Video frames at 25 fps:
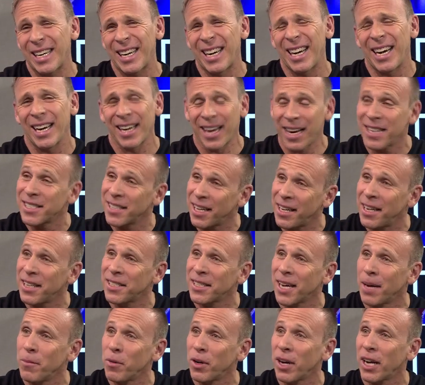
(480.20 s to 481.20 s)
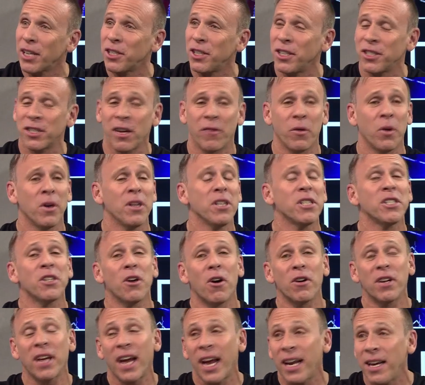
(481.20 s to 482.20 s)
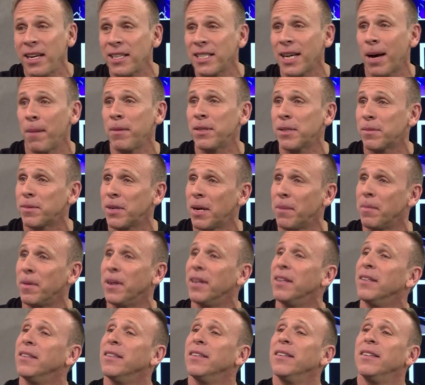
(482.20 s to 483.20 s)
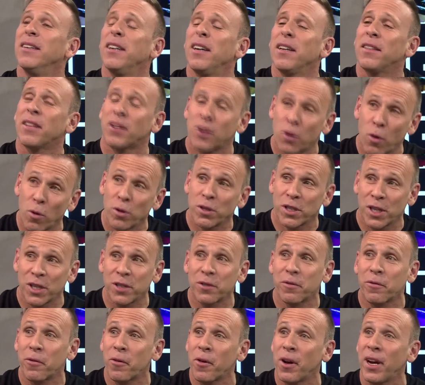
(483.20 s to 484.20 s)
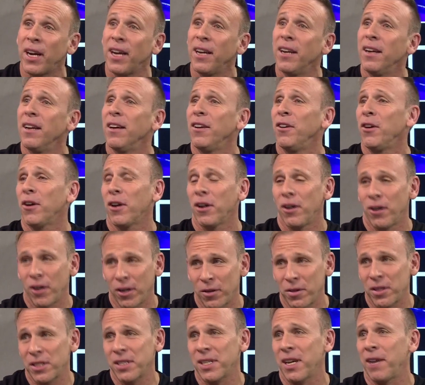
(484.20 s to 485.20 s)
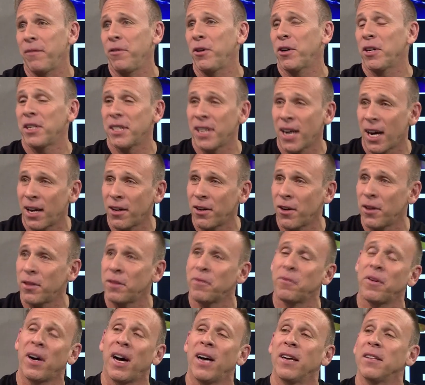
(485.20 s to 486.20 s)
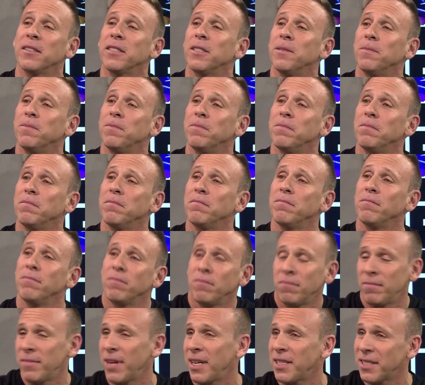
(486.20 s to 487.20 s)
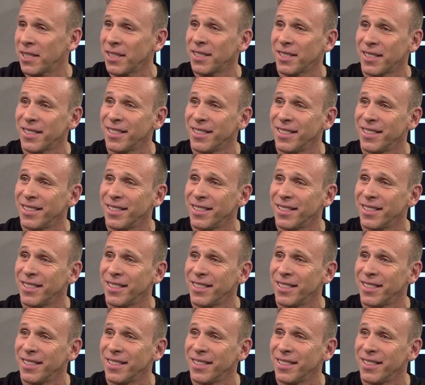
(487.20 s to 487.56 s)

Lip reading: I guess any time would actually. So if you want to start any time in September, the course is free. You can learn the stuff, you can download the files. That's it.